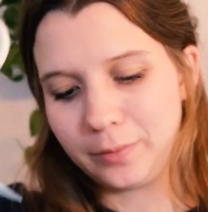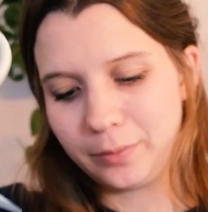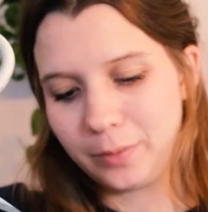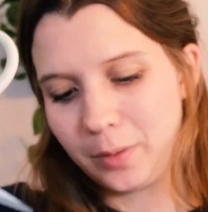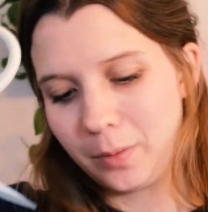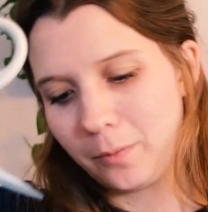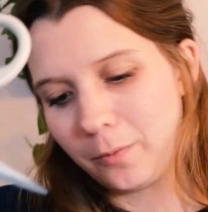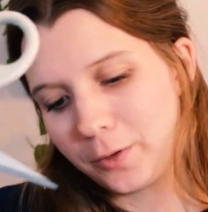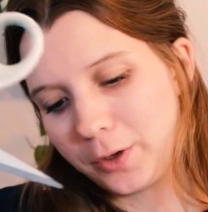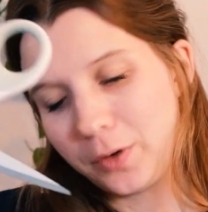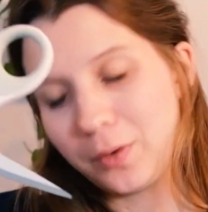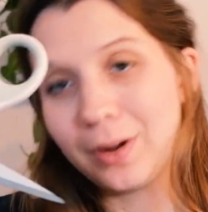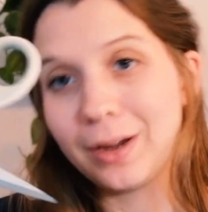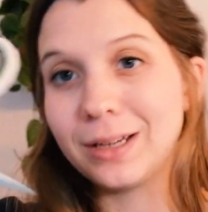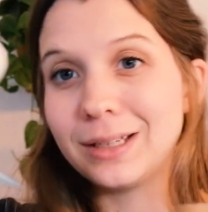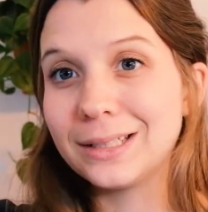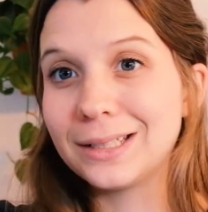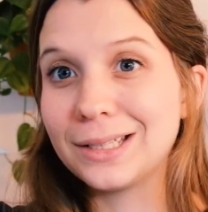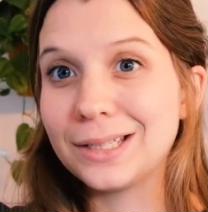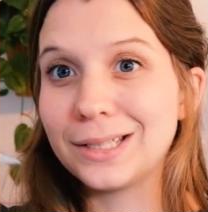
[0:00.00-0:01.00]
room for you
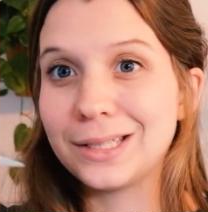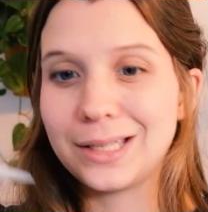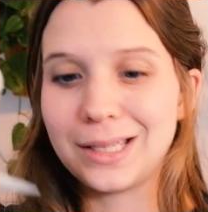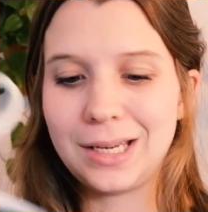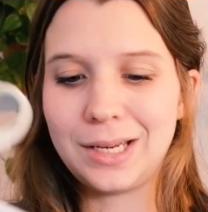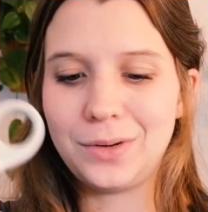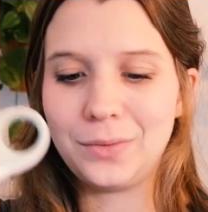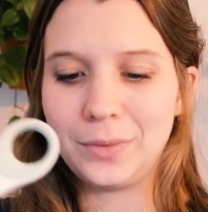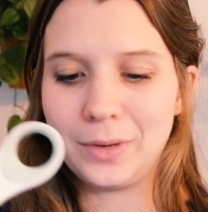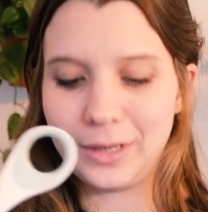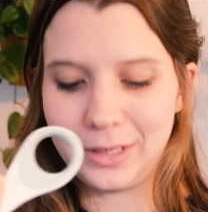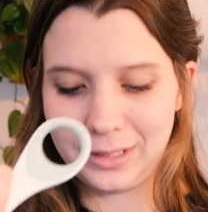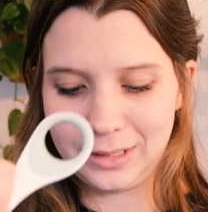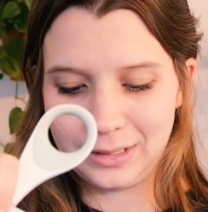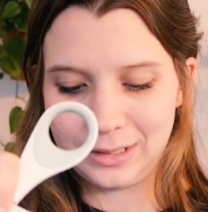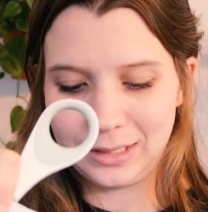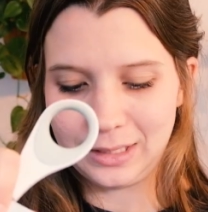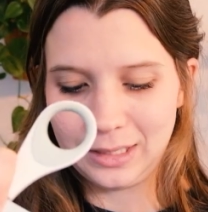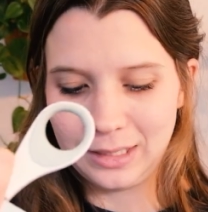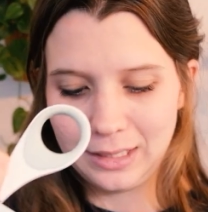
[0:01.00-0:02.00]
guys to see what
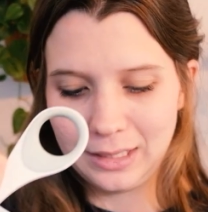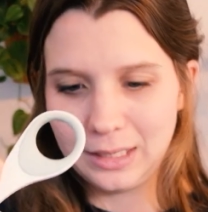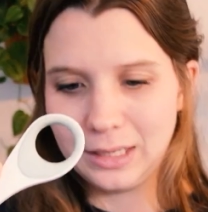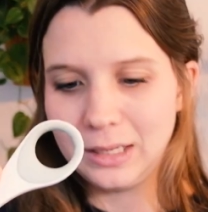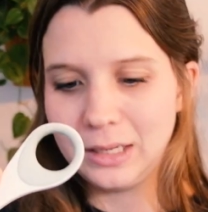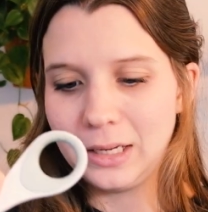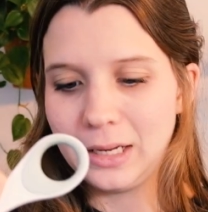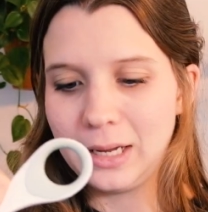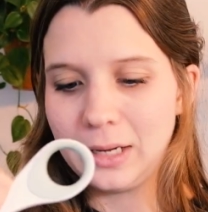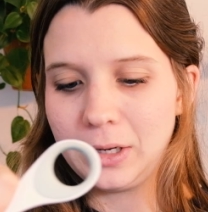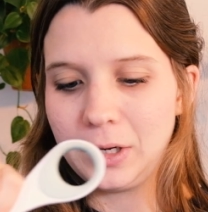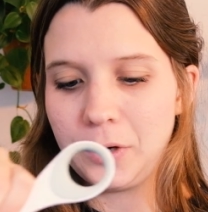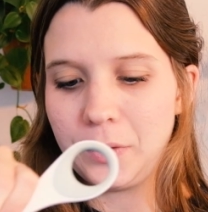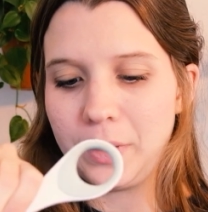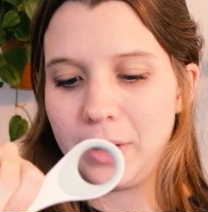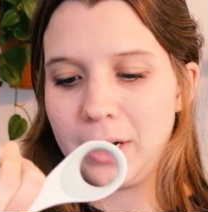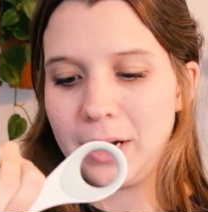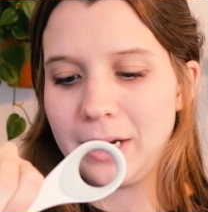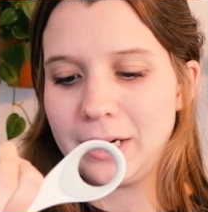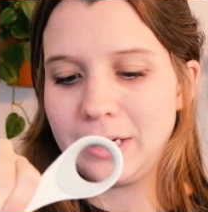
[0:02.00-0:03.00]
is
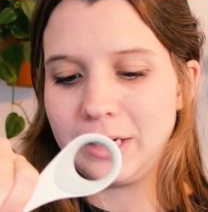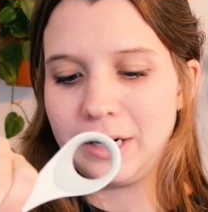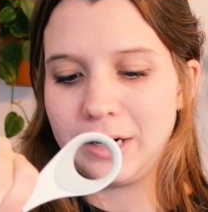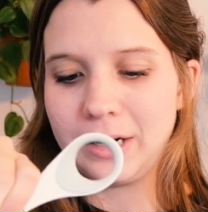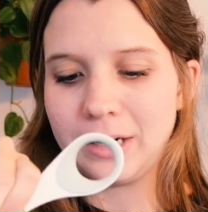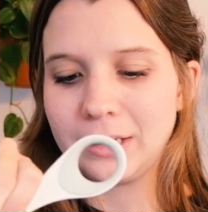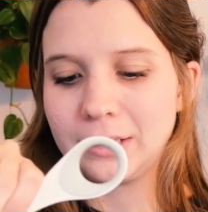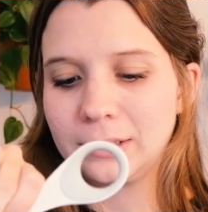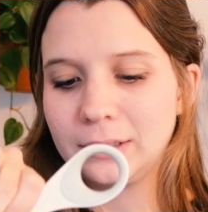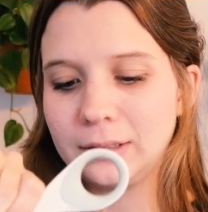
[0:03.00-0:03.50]
going on here.